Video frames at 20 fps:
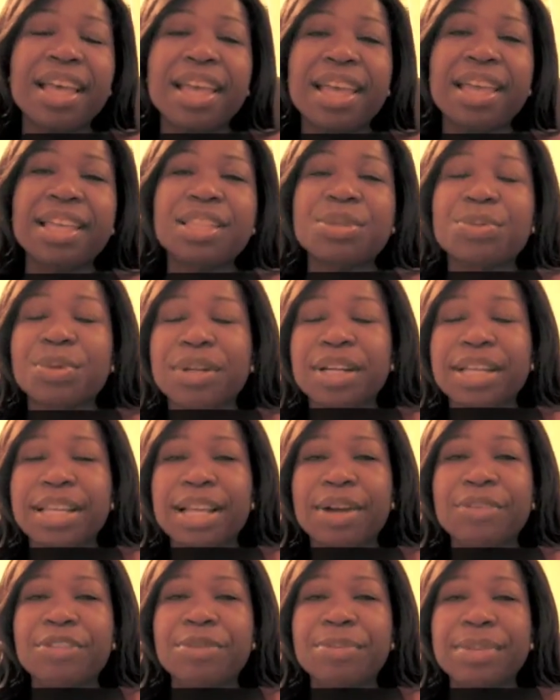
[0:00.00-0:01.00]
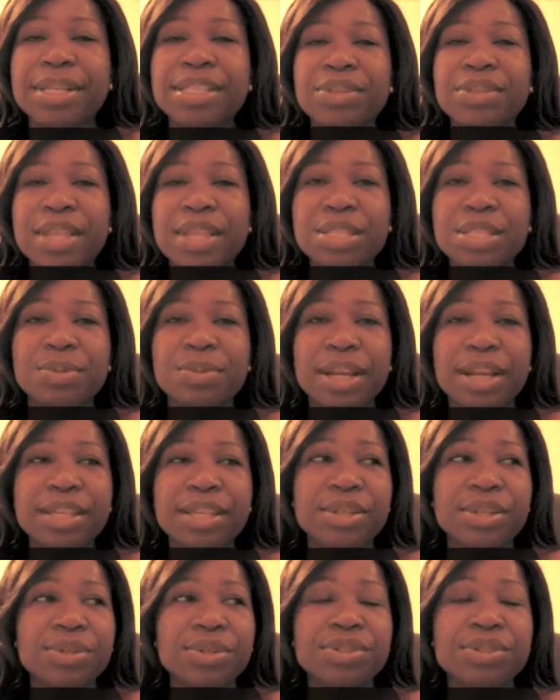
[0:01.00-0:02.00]
It's working out for me, so that's what I
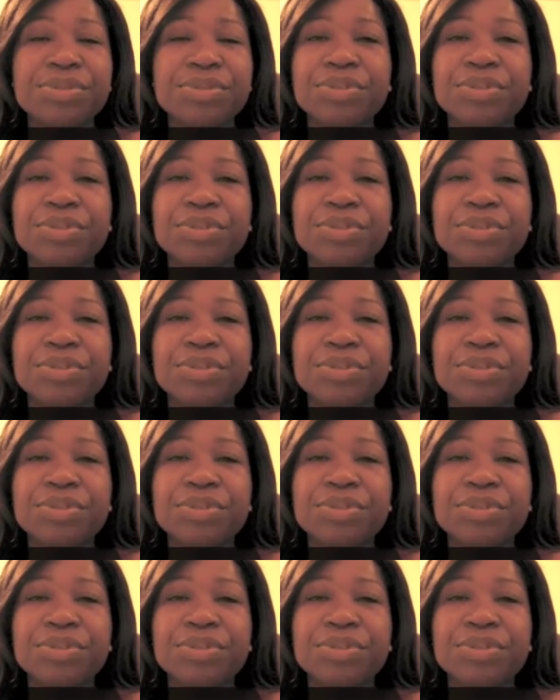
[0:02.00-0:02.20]
use.